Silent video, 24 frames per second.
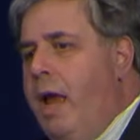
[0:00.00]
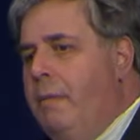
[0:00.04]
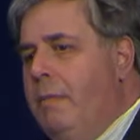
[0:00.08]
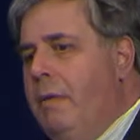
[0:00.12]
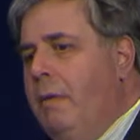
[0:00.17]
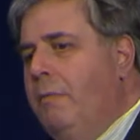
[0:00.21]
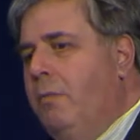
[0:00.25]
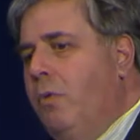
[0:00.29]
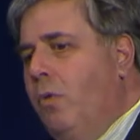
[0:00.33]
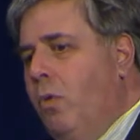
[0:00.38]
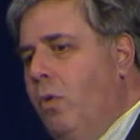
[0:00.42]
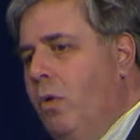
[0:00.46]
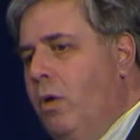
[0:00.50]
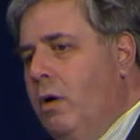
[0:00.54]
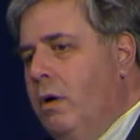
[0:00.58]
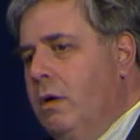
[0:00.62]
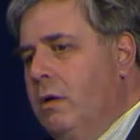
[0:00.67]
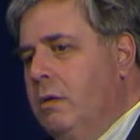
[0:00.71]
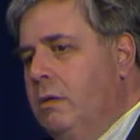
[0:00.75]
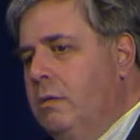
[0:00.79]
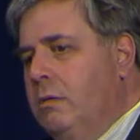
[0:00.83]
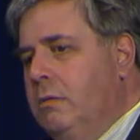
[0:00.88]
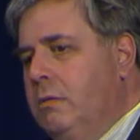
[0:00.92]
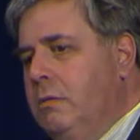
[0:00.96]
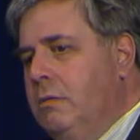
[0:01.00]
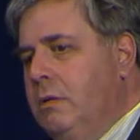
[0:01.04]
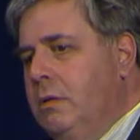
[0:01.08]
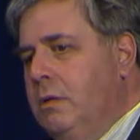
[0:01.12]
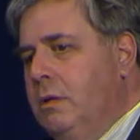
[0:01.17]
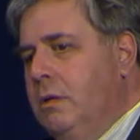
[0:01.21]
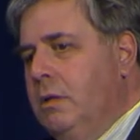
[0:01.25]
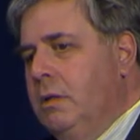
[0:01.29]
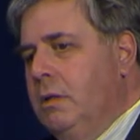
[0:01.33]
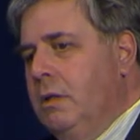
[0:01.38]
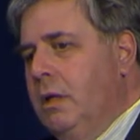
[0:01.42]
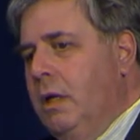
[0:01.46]
came aboard,
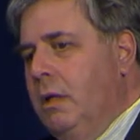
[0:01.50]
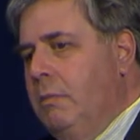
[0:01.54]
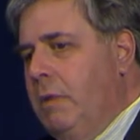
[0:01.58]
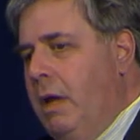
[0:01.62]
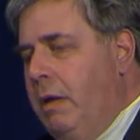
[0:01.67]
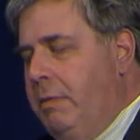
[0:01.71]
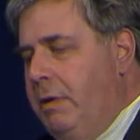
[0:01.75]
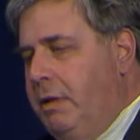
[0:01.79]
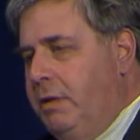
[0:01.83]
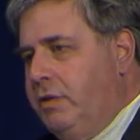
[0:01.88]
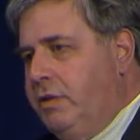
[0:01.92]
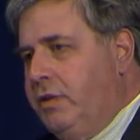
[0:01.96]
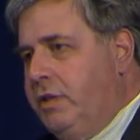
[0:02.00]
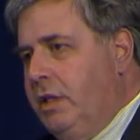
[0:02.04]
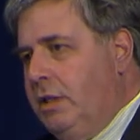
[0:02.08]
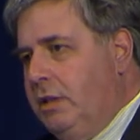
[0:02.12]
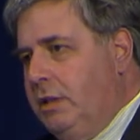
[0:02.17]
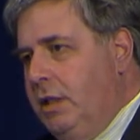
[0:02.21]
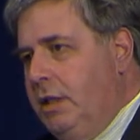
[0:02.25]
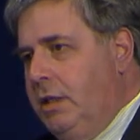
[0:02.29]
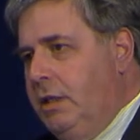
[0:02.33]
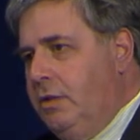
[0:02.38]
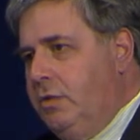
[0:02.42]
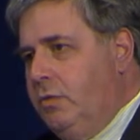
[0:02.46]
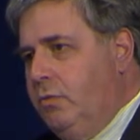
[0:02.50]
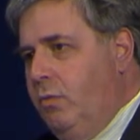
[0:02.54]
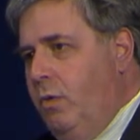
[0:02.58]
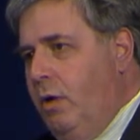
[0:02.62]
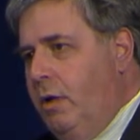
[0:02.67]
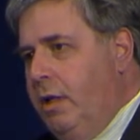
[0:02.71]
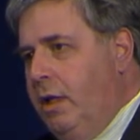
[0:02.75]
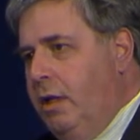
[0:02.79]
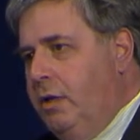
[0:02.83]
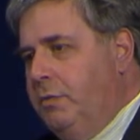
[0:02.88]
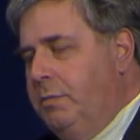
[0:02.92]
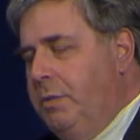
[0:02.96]
and maybe it still is,
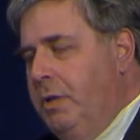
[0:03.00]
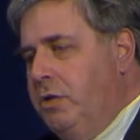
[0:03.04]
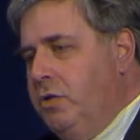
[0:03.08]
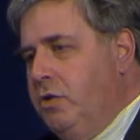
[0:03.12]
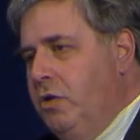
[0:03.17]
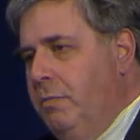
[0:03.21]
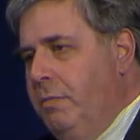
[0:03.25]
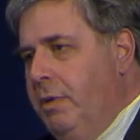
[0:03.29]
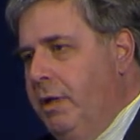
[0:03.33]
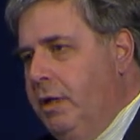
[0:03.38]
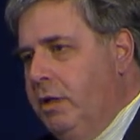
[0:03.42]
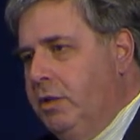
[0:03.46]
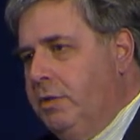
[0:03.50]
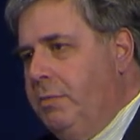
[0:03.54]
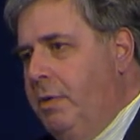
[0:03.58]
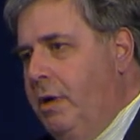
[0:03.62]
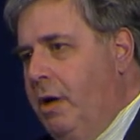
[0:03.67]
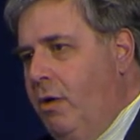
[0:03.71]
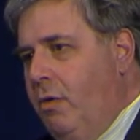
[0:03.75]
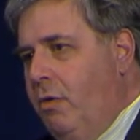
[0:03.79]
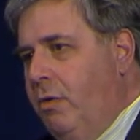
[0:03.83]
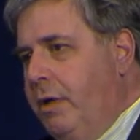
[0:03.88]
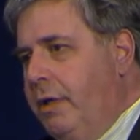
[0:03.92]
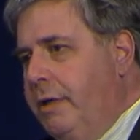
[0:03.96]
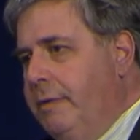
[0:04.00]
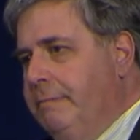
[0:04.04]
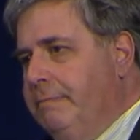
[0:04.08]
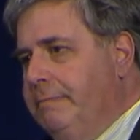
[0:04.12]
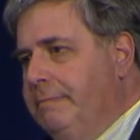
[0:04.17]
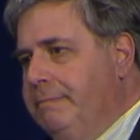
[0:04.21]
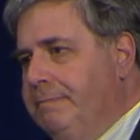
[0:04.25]
what has been your biggest priority?